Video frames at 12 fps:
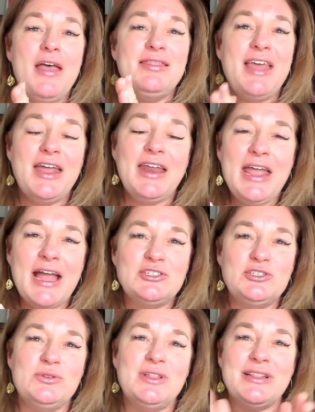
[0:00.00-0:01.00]
Then I had
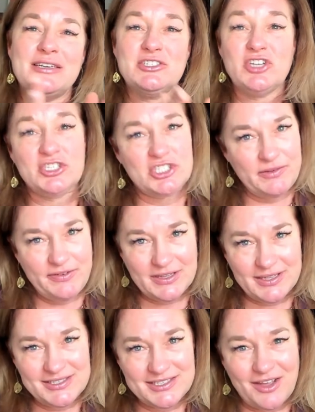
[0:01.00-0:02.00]
to do the less
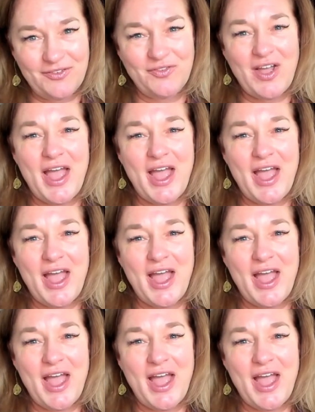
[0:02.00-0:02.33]
touchy-feely stuff.